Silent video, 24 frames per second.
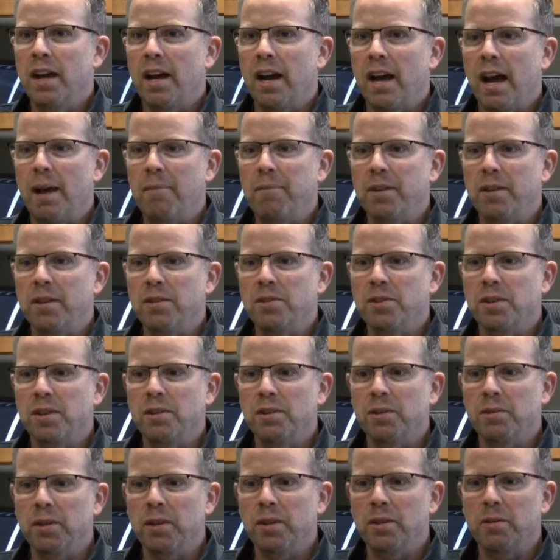I'm going
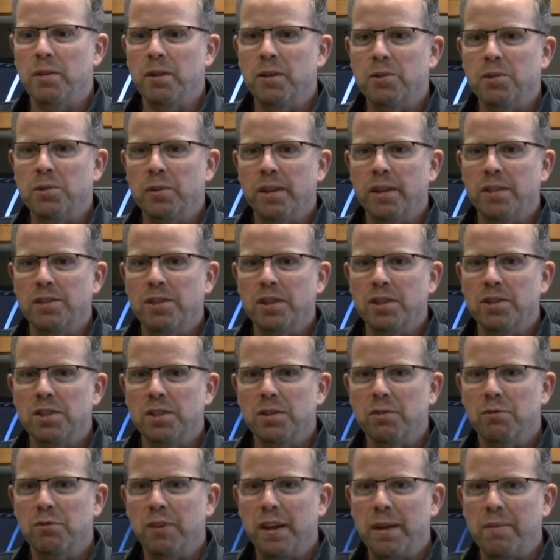to transition
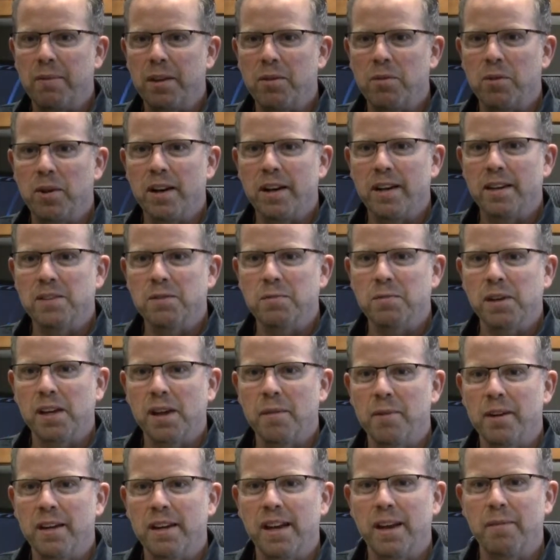family-wise and
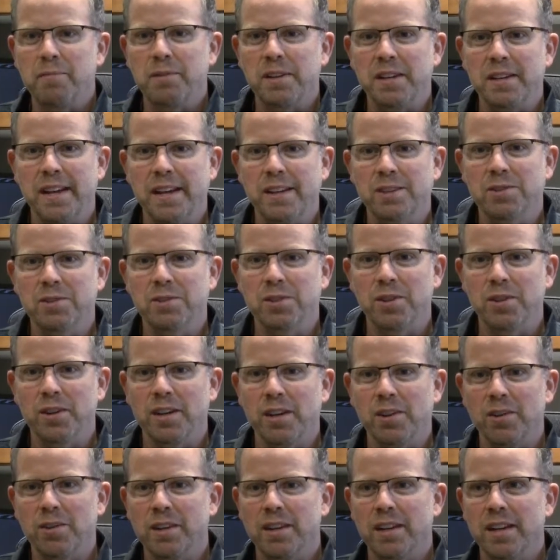becoming an empty nester
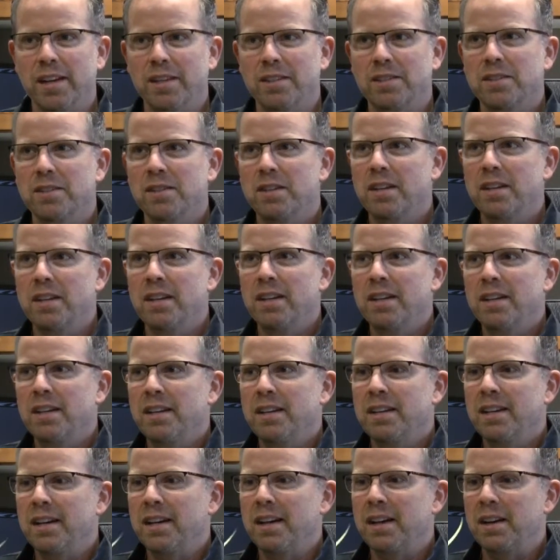here in the next,
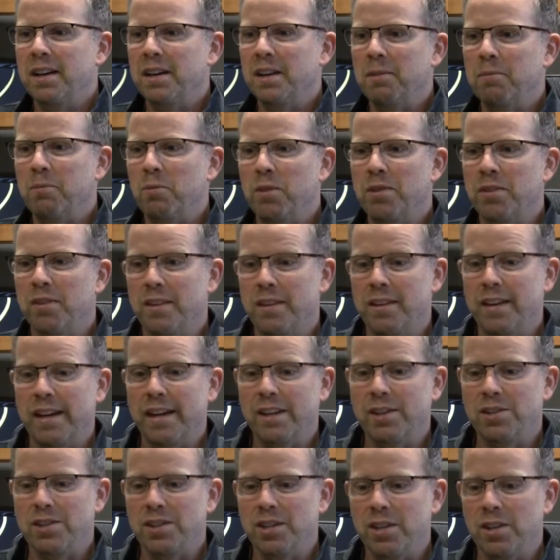within the
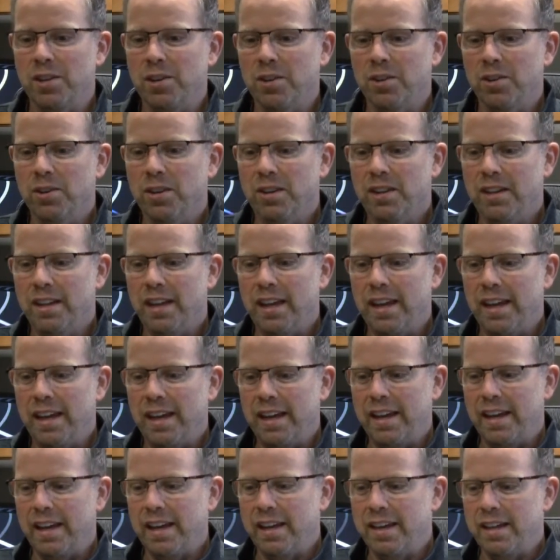next year,
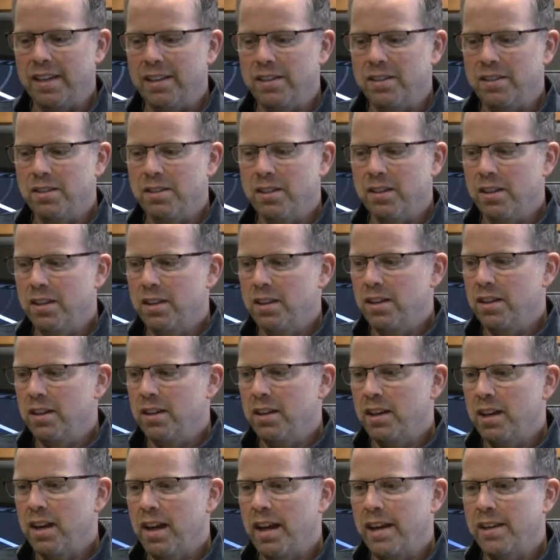and
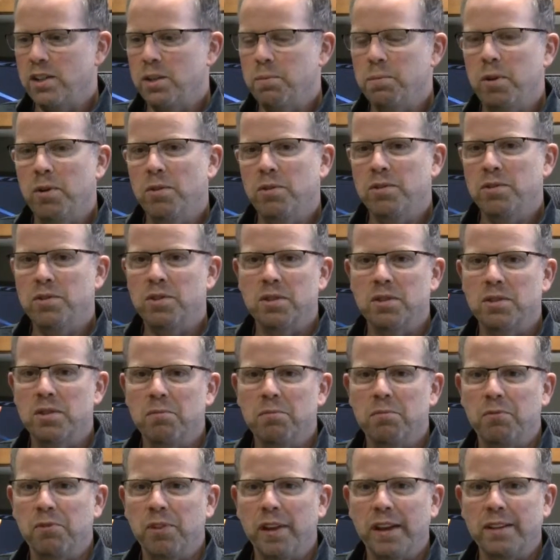I suppose just
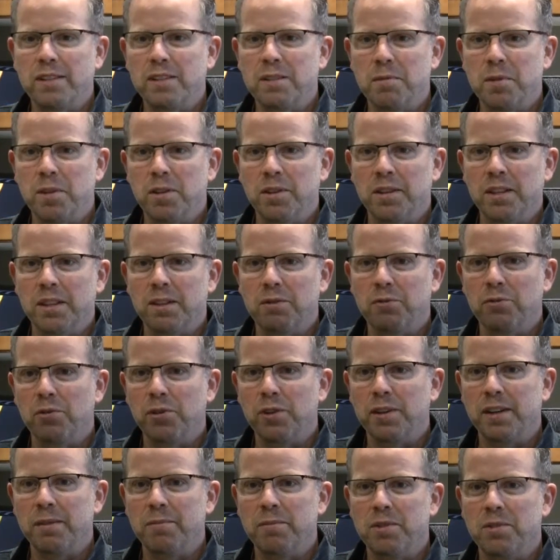some flexibility and
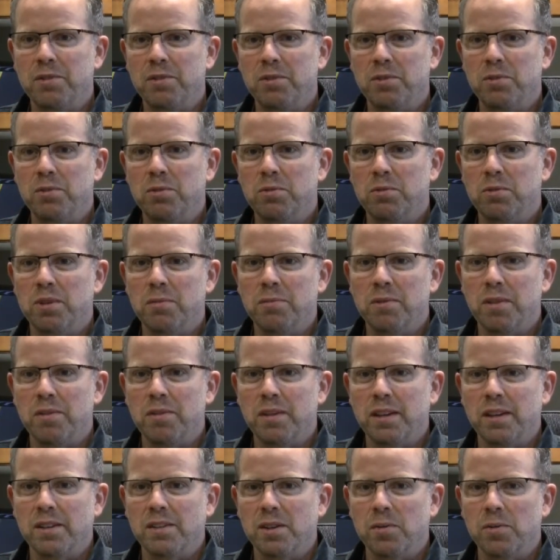freedom to do some of the
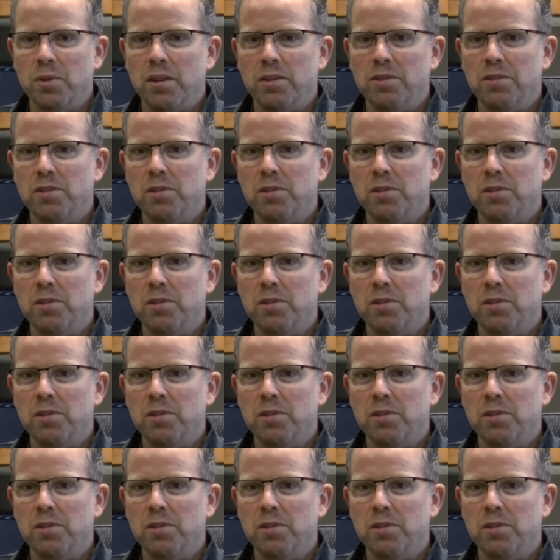things I want